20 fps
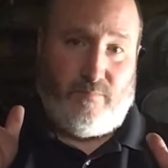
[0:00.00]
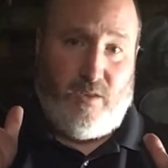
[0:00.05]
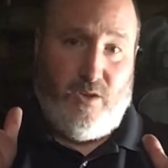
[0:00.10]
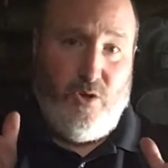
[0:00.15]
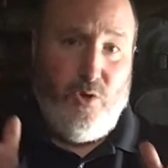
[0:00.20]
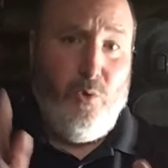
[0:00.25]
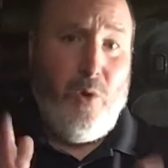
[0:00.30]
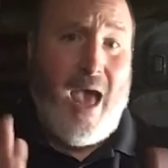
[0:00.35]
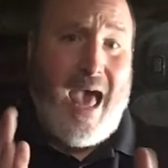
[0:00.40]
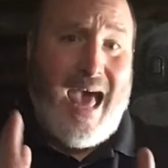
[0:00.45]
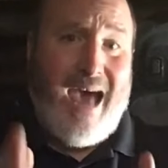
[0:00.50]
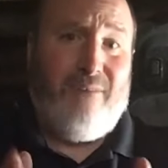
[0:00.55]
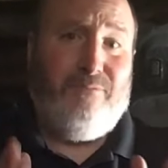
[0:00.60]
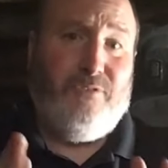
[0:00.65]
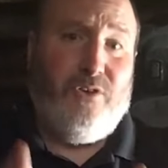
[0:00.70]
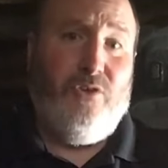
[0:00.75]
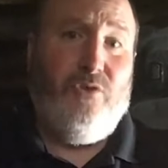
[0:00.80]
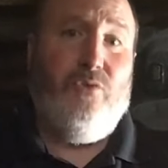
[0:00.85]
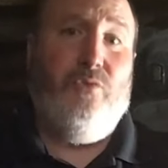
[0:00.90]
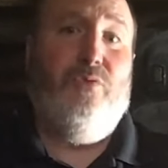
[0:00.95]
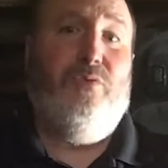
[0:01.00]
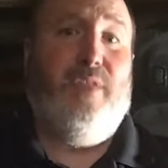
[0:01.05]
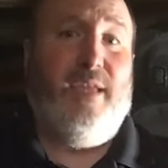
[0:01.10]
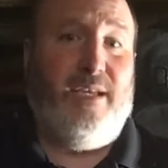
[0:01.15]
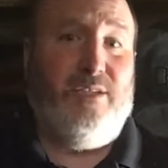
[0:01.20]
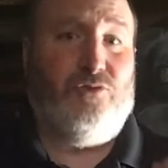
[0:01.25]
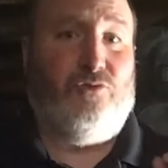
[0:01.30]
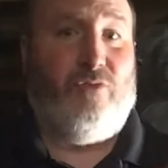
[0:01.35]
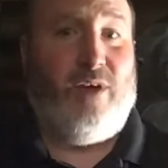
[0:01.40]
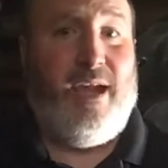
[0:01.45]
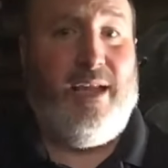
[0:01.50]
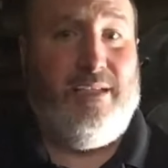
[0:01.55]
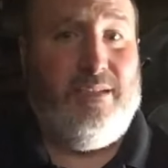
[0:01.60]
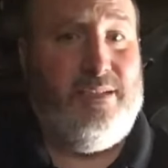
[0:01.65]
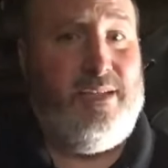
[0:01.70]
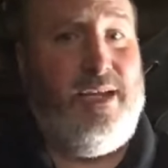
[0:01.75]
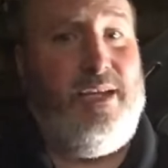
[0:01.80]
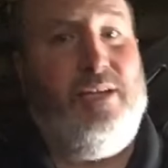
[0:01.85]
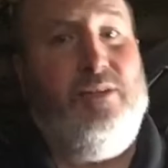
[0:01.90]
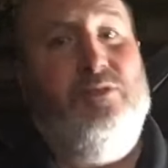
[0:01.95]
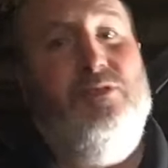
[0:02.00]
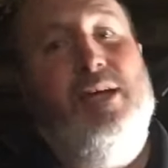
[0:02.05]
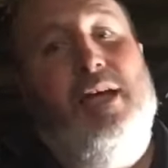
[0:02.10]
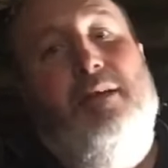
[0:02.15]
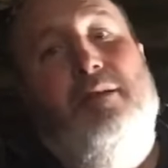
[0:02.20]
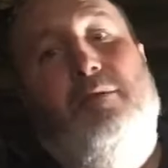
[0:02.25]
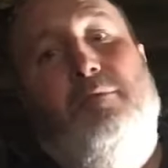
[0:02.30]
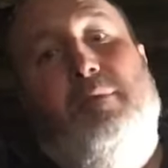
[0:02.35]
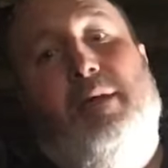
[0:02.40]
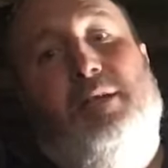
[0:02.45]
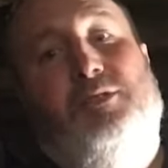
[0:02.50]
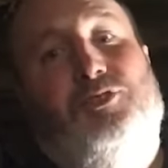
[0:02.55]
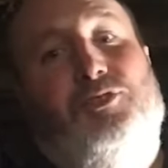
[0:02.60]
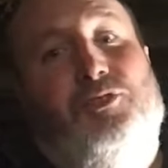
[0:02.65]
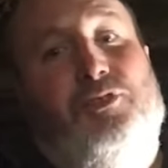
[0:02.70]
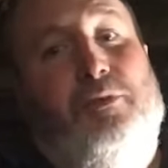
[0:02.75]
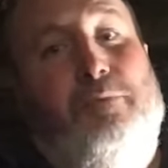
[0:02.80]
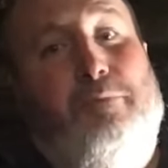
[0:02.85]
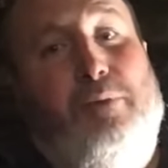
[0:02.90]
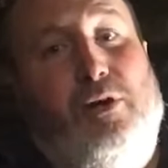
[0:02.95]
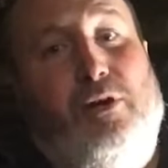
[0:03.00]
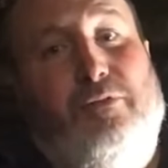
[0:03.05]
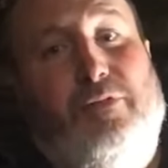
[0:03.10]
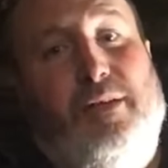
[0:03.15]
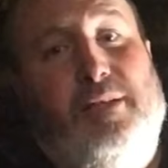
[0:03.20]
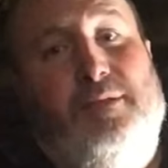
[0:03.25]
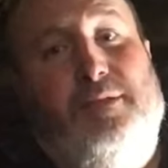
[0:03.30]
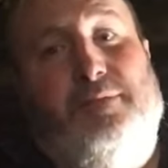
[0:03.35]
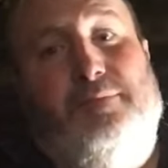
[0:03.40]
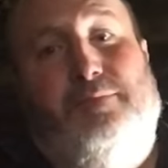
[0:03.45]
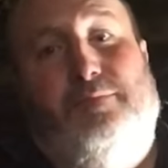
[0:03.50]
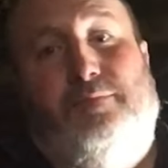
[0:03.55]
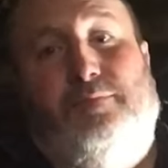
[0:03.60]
you have to do things right and take your time to make sure they're perfect.